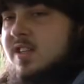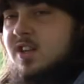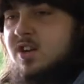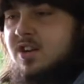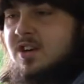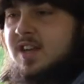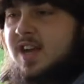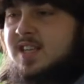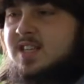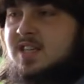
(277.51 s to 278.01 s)
that
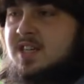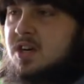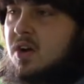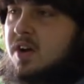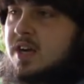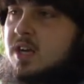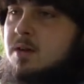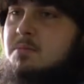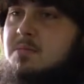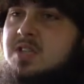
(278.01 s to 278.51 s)
you'd get in
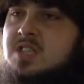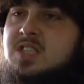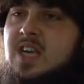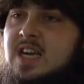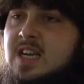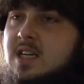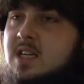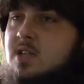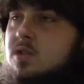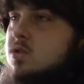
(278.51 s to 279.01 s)
like a
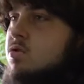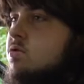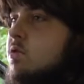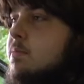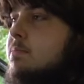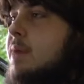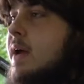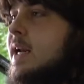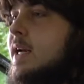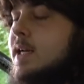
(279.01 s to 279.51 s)
Mercedes or a
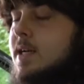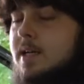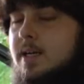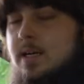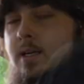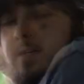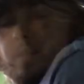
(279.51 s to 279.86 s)
Bentley.